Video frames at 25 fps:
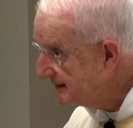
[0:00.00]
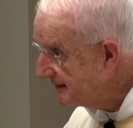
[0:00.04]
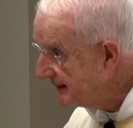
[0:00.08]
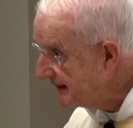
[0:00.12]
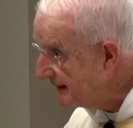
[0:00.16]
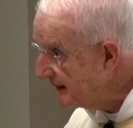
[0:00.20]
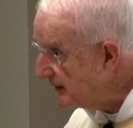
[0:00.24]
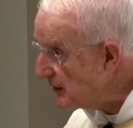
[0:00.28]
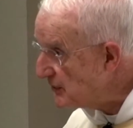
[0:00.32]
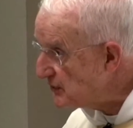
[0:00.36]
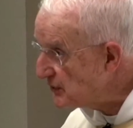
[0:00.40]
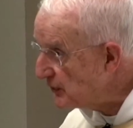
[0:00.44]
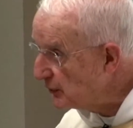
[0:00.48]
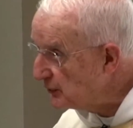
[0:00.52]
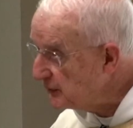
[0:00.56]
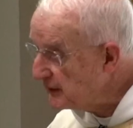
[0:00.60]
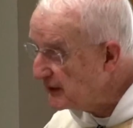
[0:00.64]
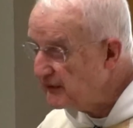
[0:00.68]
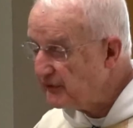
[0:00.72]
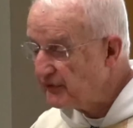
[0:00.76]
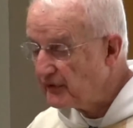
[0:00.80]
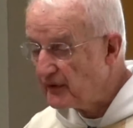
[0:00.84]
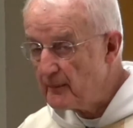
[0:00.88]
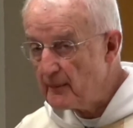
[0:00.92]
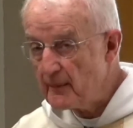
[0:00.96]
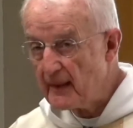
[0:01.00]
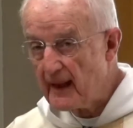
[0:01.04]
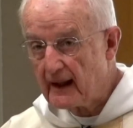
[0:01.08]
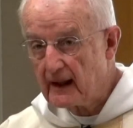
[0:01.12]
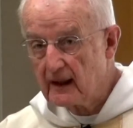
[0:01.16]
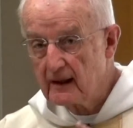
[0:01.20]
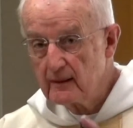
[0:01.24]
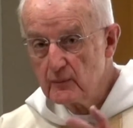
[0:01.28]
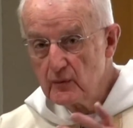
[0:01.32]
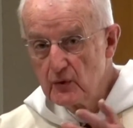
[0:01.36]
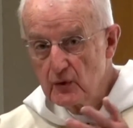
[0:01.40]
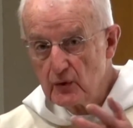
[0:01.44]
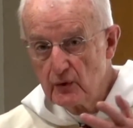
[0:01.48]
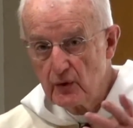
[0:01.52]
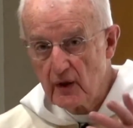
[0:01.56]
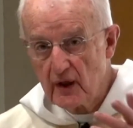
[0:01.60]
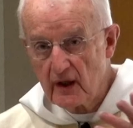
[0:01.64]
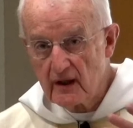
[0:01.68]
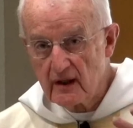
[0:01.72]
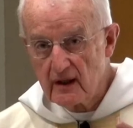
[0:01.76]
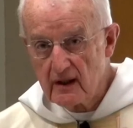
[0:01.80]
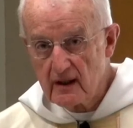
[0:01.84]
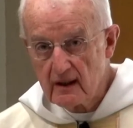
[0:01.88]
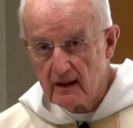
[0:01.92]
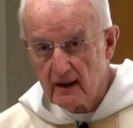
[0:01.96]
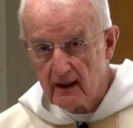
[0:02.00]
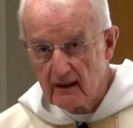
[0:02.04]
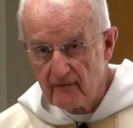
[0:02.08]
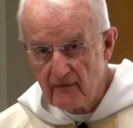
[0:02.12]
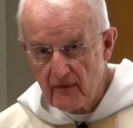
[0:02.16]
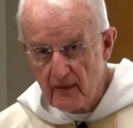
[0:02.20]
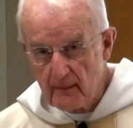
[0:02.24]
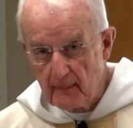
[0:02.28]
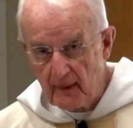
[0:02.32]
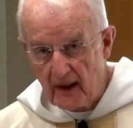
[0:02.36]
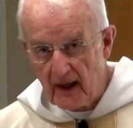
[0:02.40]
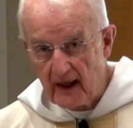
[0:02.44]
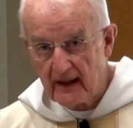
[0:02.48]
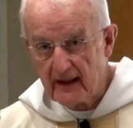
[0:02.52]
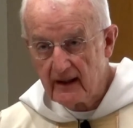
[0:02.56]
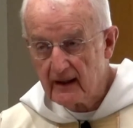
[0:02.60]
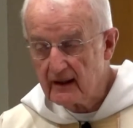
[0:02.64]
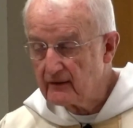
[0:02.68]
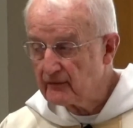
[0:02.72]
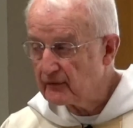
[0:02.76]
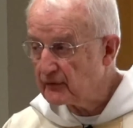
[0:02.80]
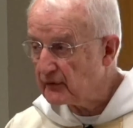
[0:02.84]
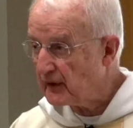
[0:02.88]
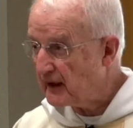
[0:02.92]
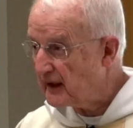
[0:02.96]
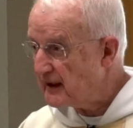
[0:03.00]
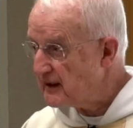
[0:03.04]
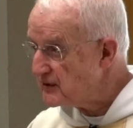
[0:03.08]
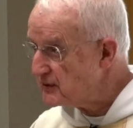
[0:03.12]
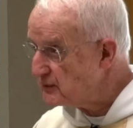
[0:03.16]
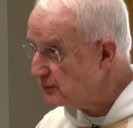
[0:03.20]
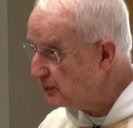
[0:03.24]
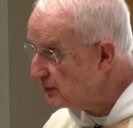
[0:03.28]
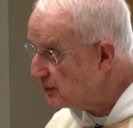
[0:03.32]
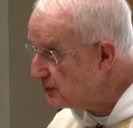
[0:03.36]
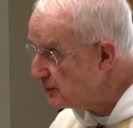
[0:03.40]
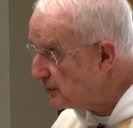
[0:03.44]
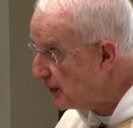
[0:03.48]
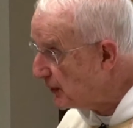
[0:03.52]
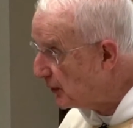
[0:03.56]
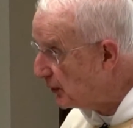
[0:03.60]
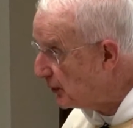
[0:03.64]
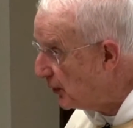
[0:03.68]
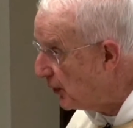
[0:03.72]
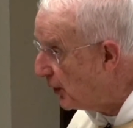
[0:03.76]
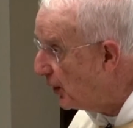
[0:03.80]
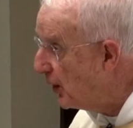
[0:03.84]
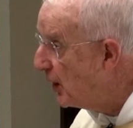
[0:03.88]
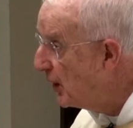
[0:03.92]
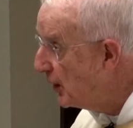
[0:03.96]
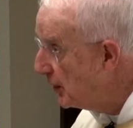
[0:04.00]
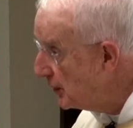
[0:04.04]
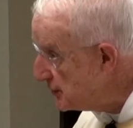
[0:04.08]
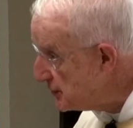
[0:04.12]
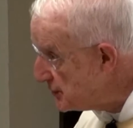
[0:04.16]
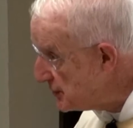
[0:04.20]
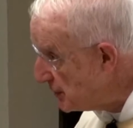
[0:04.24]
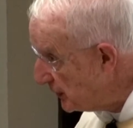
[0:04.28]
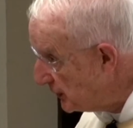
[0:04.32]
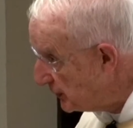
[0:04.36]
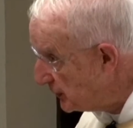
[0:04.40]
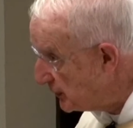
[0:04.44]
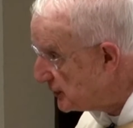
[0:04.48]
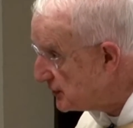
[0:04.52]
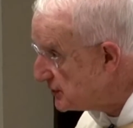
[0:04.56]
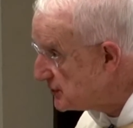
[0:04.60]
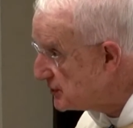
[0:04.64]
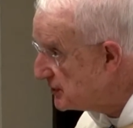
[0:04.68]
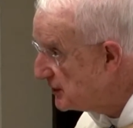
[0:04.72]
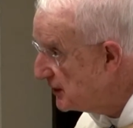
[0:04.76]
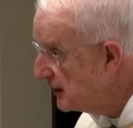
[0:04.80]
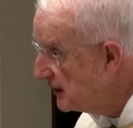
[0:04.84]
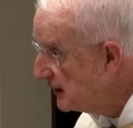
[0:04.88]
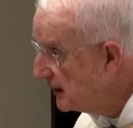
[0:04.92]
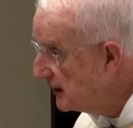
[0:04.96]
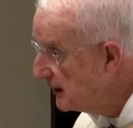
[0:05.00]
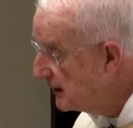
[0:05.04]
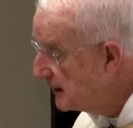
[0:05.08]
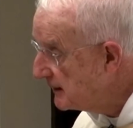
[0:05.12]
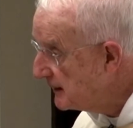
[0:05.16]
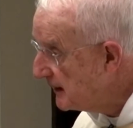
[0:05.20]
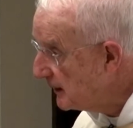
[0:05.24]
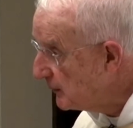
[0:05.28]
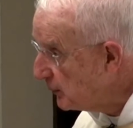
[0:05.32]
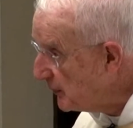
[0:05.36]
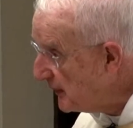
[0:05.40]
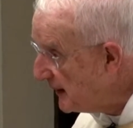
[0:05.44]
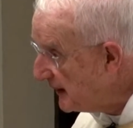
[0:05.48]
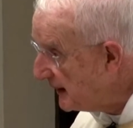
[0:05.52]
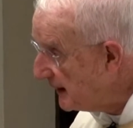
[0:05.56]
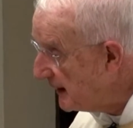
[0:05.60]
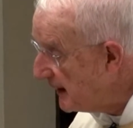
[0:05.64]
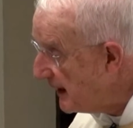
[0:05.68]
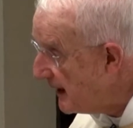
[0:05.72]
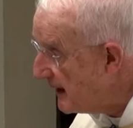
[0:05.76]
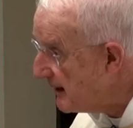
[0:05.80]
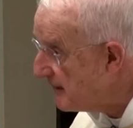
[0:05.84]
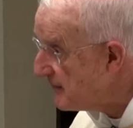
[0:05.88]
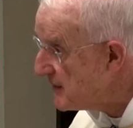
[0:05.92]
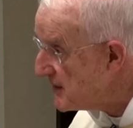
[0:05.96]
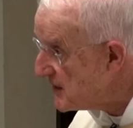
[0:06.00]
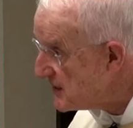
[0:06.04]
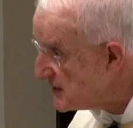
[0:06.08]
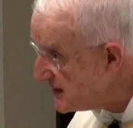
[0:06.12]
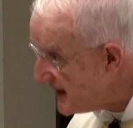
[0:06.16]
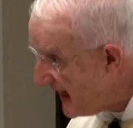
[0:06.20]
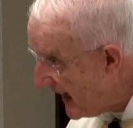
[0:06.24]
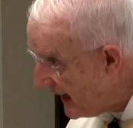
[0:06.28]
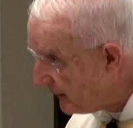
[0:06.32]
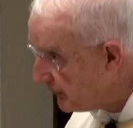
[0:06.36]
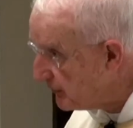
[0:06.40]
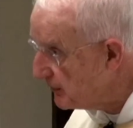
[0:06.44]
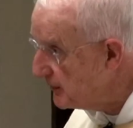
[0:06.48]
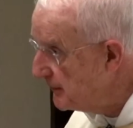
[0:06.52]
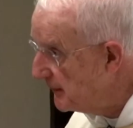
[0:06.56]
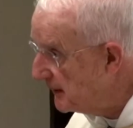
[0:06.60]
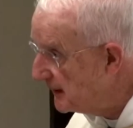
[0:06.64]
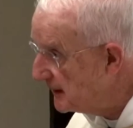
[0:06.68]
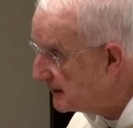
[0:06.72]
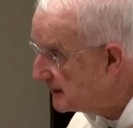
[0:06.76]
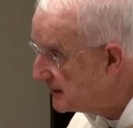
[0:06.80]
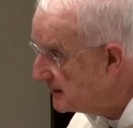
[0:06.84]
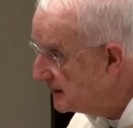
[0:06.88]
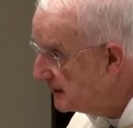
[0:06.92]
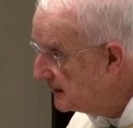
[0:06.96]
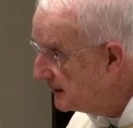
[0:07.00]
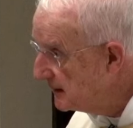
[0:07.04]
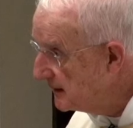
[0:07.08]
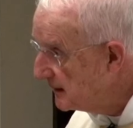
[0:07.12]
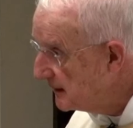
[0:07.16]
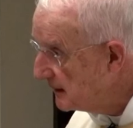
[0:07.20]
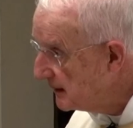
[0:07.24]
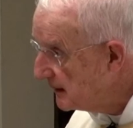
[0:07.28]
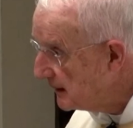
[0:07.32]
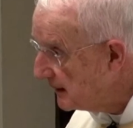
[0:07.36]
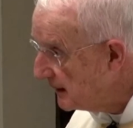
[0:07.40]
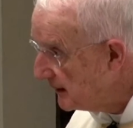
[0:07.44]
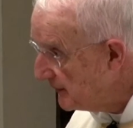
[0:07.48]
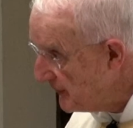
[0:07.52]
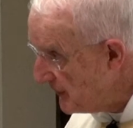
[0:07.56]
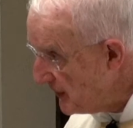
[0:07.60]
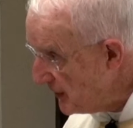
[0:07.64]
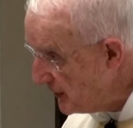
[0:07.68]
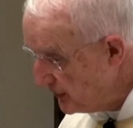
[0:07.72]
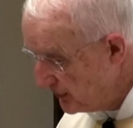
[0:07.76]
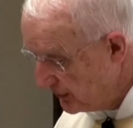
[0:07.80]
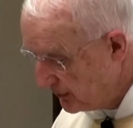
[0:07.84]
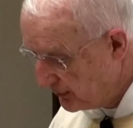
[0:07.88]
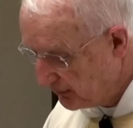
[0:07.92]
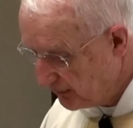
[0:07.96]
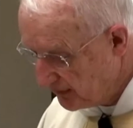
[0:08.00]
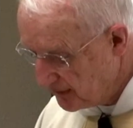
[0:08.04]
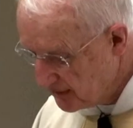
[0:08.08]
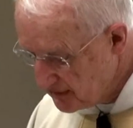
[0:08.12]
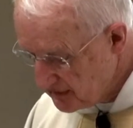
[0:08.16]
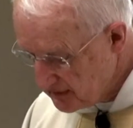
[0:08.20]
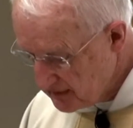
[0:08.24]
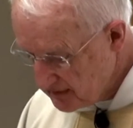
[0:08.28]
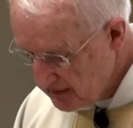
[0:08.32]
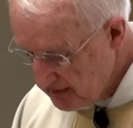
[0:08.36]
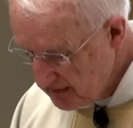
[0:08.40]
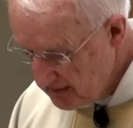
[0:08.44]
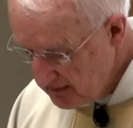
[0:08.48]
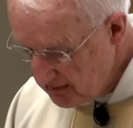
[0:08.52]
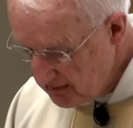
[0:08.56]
And it's only from the community of the body of Christ, which we call church, that we can have the sacrament of the Eucharist